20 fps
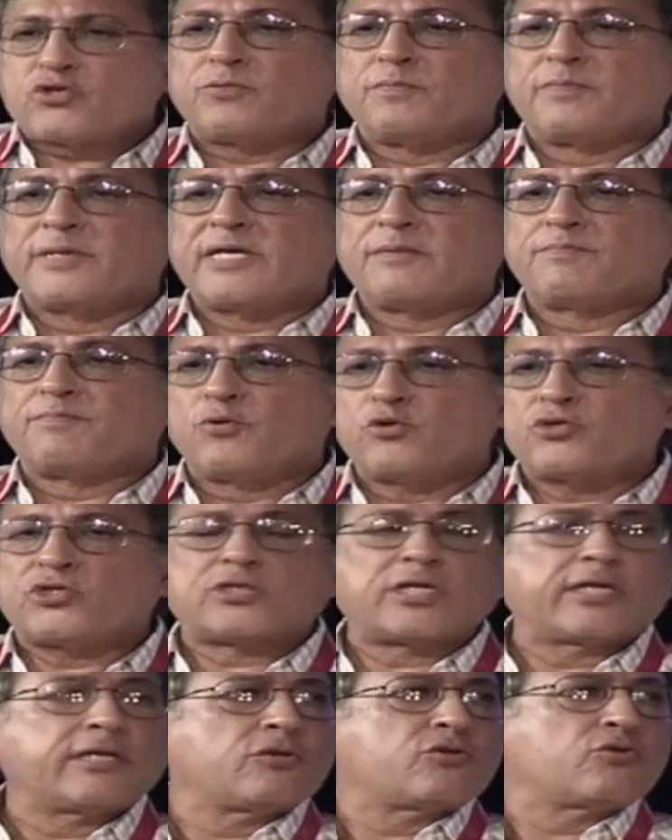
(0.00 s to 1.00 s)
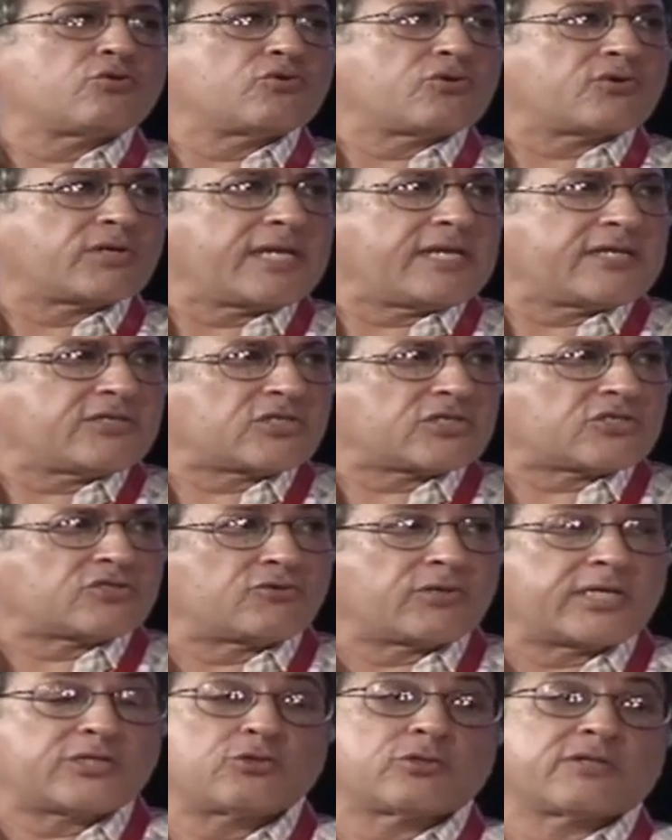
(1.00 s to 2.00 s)
being pushed into religious
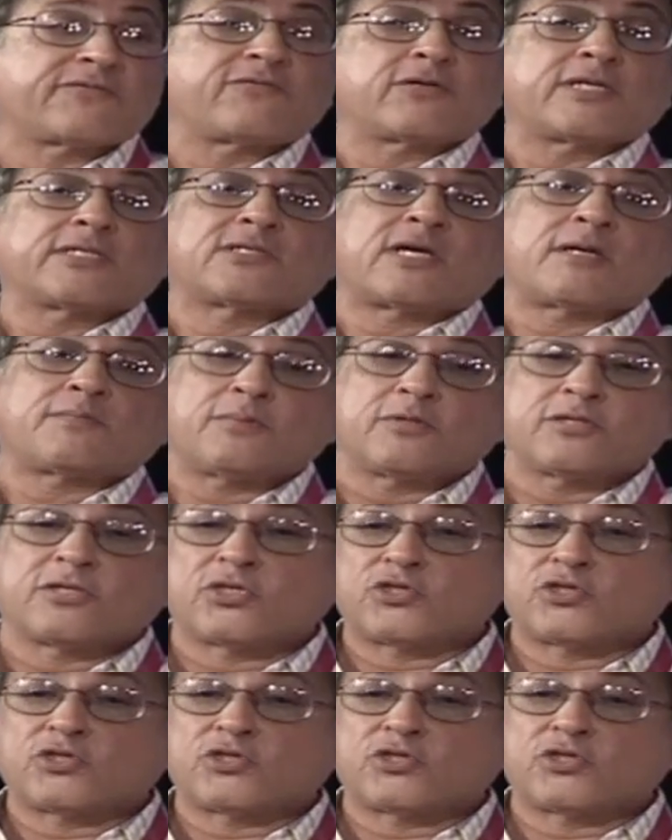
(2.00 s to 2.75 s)
rituals. For example, the